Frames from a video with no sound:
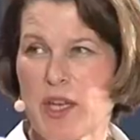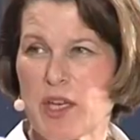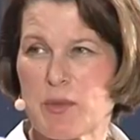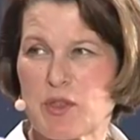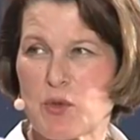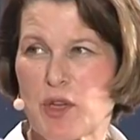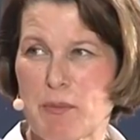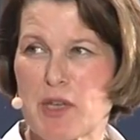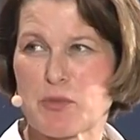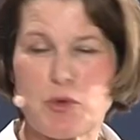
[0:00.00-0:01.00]
going to be talking
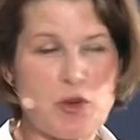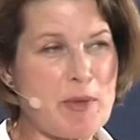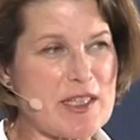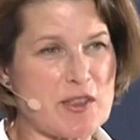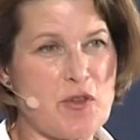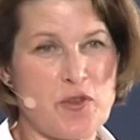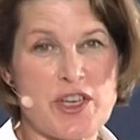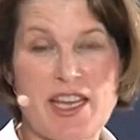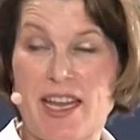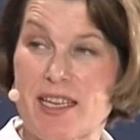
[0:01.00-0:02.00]
much more about sovereign
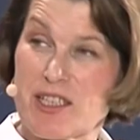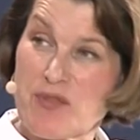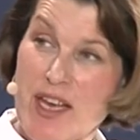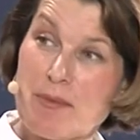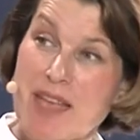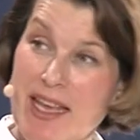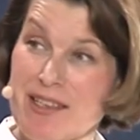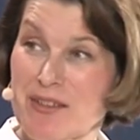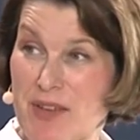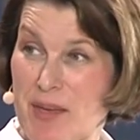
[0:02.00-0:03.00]
debt in developed
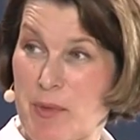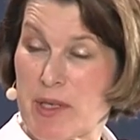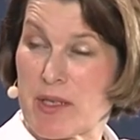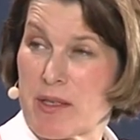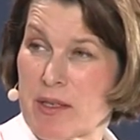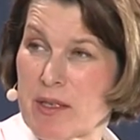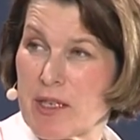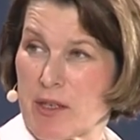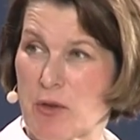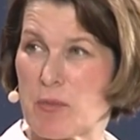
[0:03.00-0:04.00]
and developing
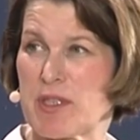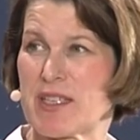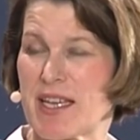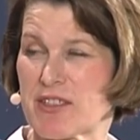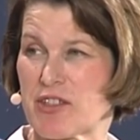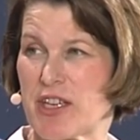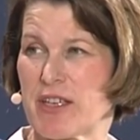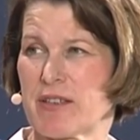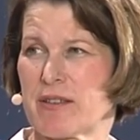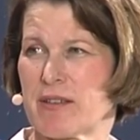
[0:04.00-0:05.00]
economies next
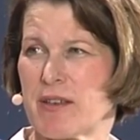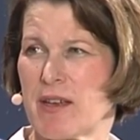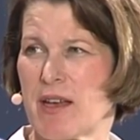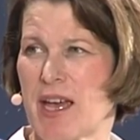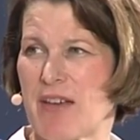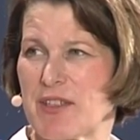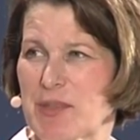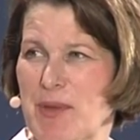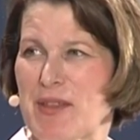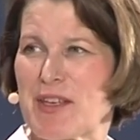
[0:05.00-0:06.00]
year, having
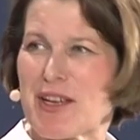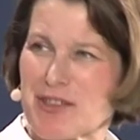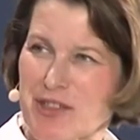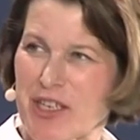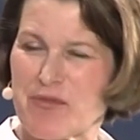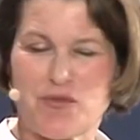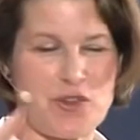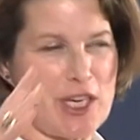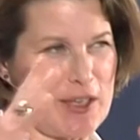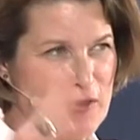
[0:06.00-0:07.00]
spent the last year
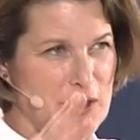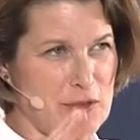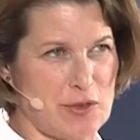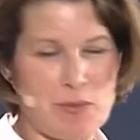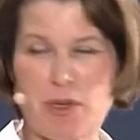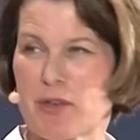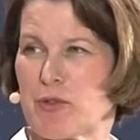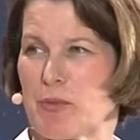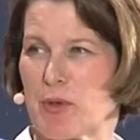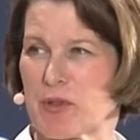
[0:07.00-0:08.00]
really focused on
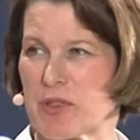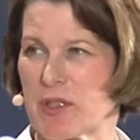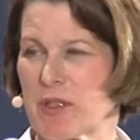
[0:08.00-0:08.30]
monetary policy?